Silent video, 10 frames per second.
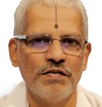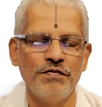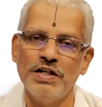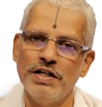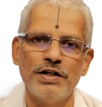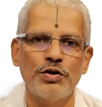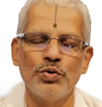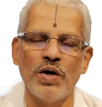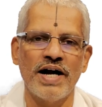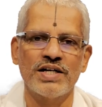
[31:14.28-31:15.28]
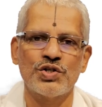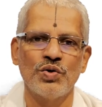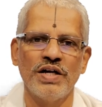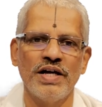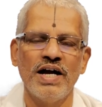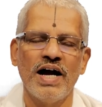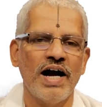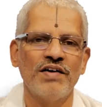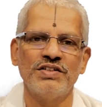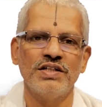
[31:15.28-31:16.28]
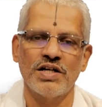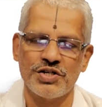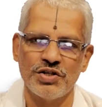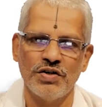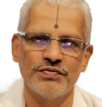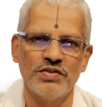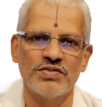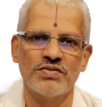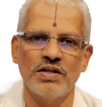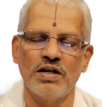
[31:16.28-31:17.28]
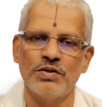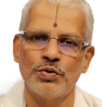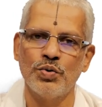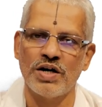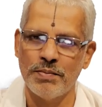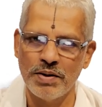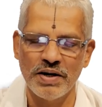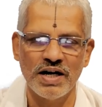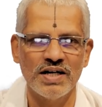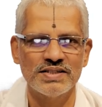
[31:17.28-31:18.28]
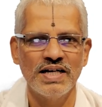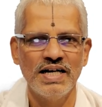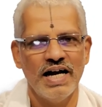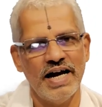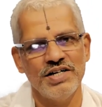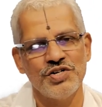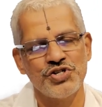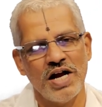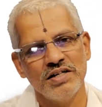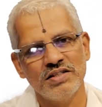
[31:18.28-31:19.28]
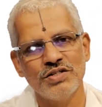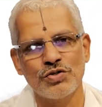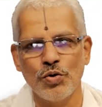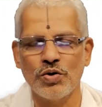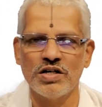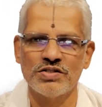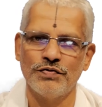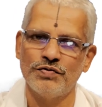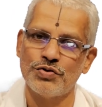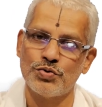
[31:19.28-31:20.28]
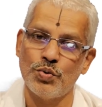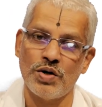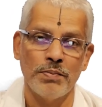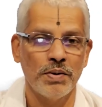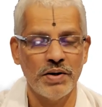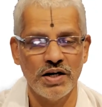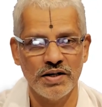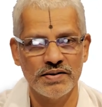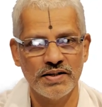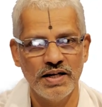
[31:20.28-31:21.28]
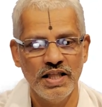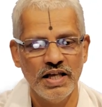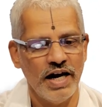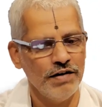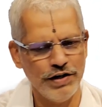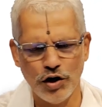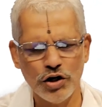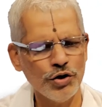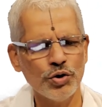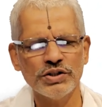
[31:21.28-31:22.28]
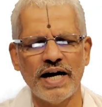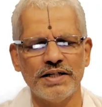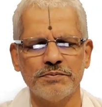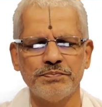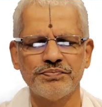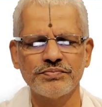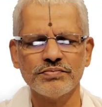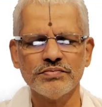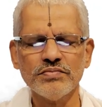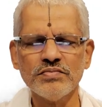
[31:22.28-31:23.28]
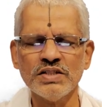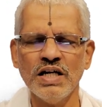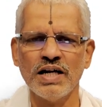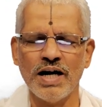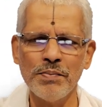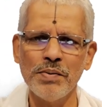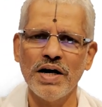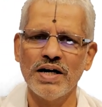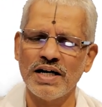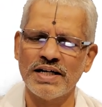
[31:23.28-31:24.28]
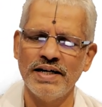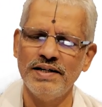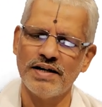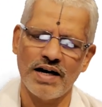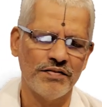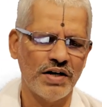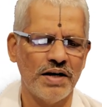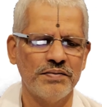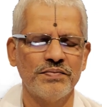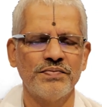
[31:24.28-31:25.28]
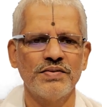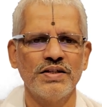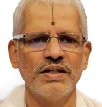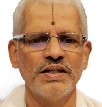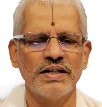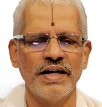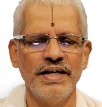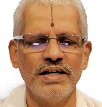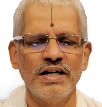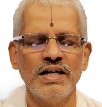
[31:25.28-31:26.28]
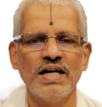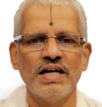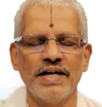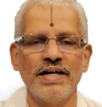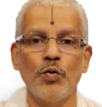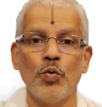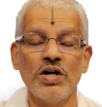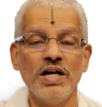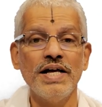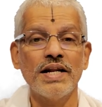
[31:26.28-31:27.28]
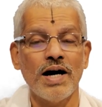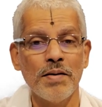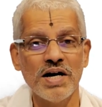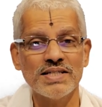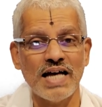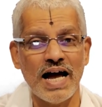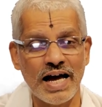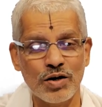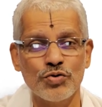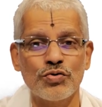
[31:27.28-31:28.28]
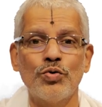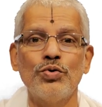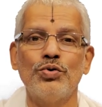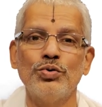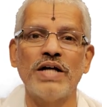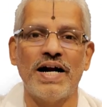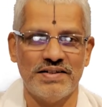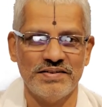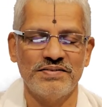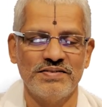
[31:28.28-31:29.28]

we need to actually have the darshan of these 2 Ramabanas and chant the slokas of these 2 Ramabanas. And we all know that Ramabana killed Ravana, right? Right? Only Rama's arrows could do that,